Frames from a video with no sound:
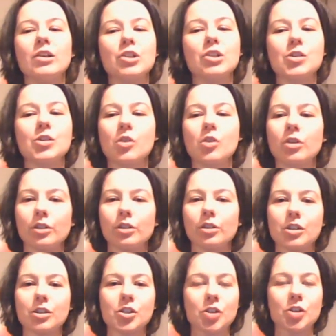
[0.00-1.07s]
I
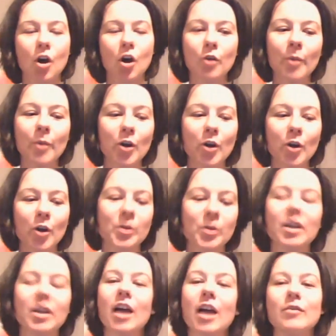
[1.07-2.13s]
struggled so
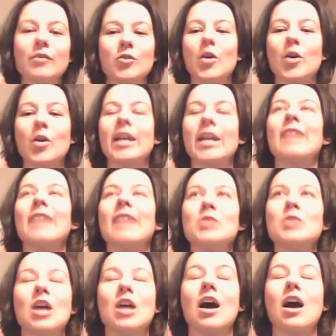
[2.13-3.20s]
much with life drawing. It
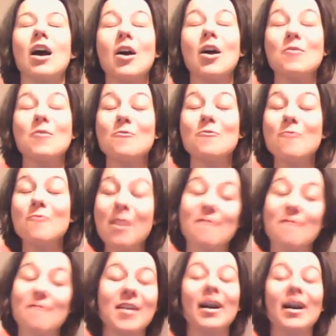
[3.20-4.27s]
was
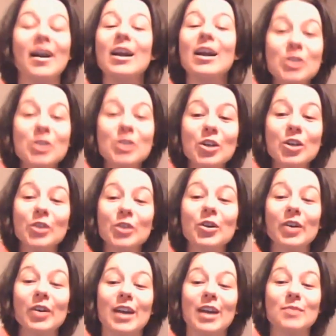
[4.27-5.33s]
horrific. I
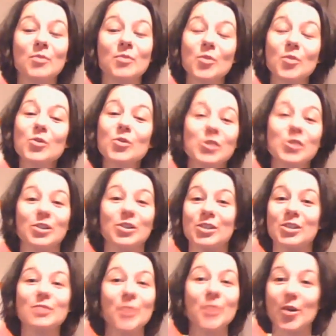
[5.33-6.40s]
just could not get the
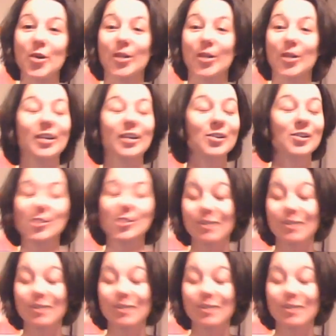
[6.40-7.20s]
proportions to work.